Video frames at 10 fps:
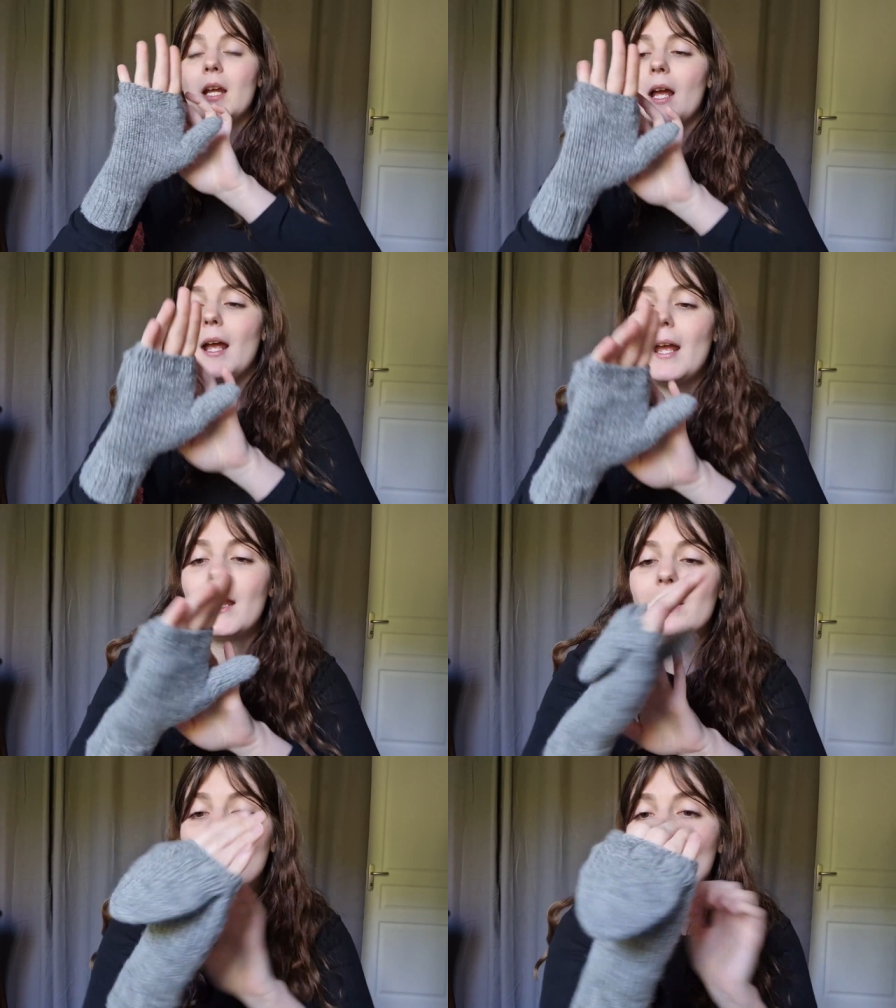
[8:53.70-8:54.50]

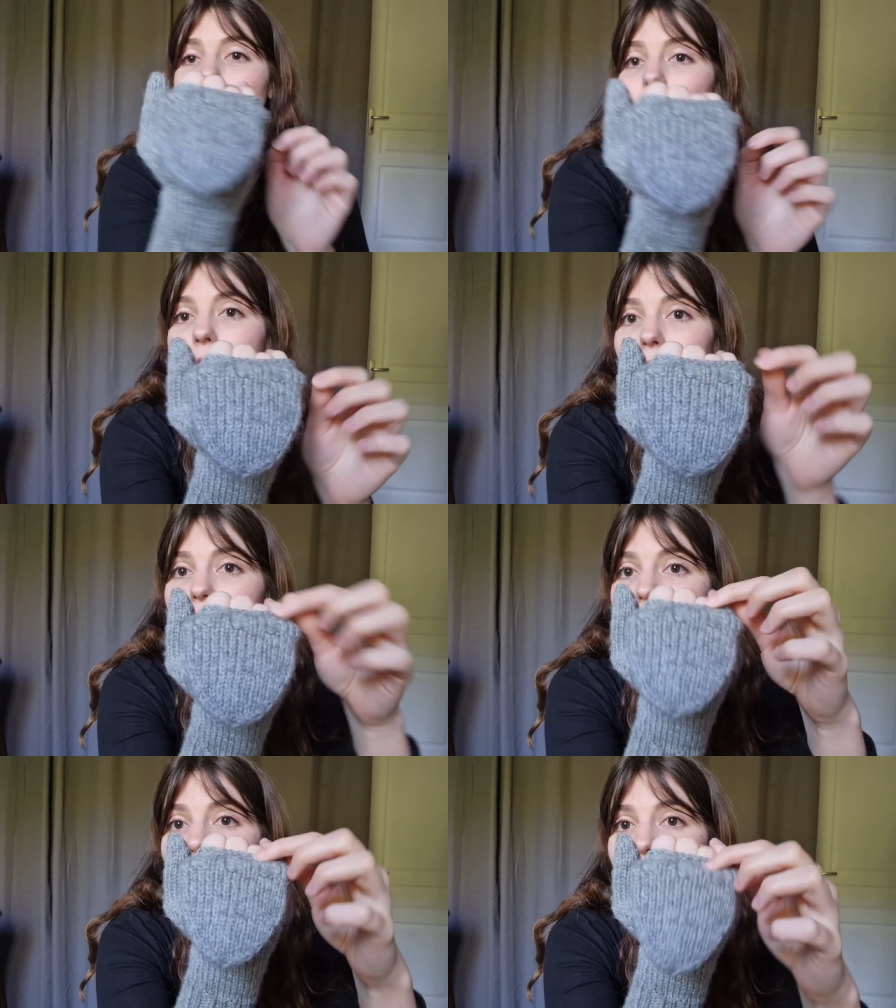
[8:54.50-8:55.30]
and work
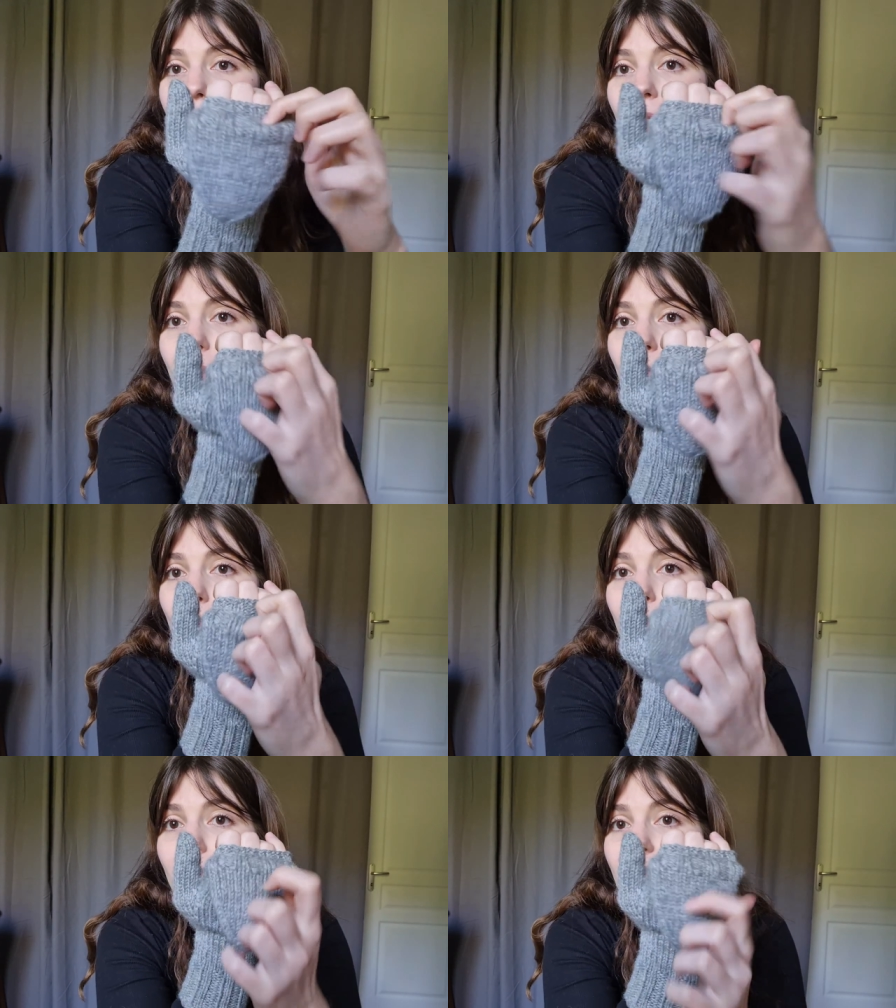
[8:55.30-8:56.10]
some
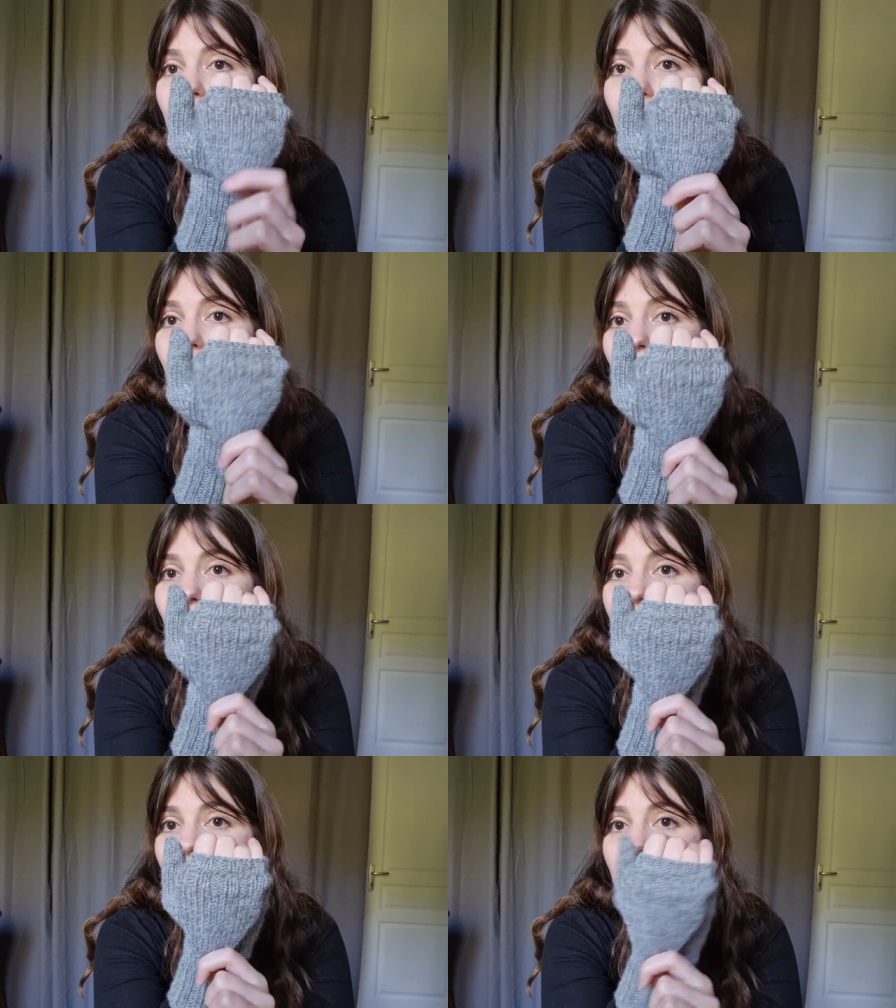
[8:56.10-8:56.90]
ribbing
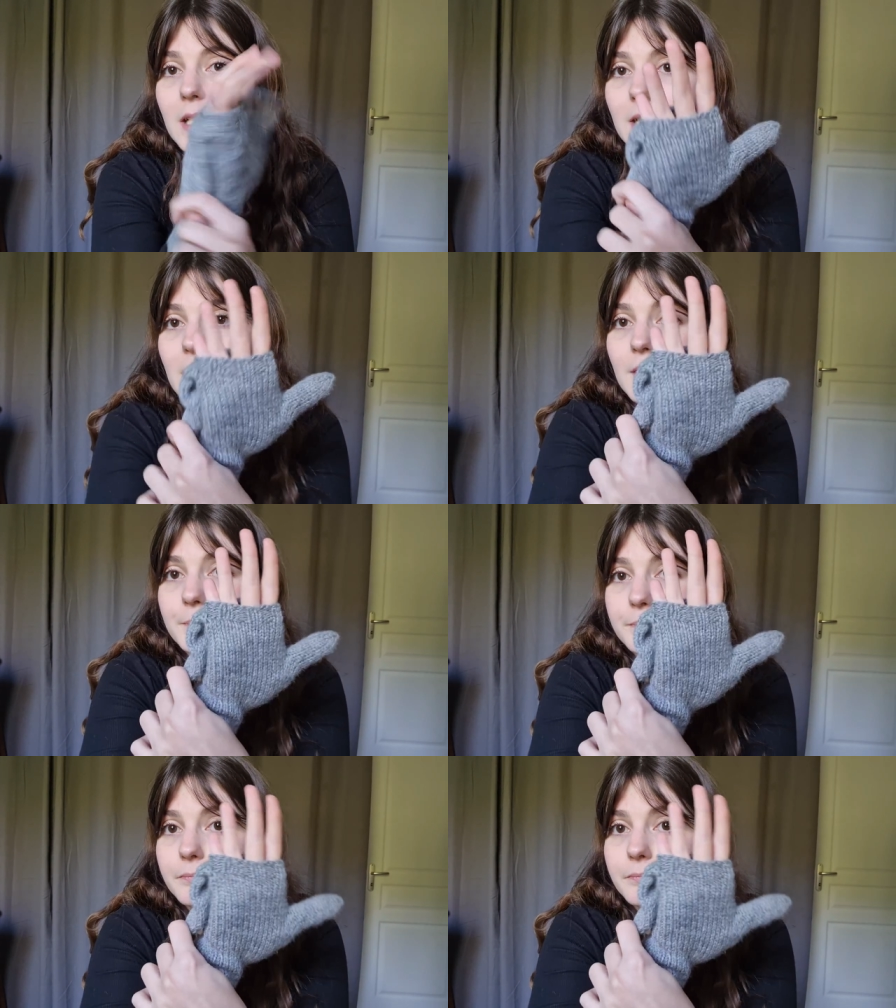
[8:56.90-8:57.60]
edgings.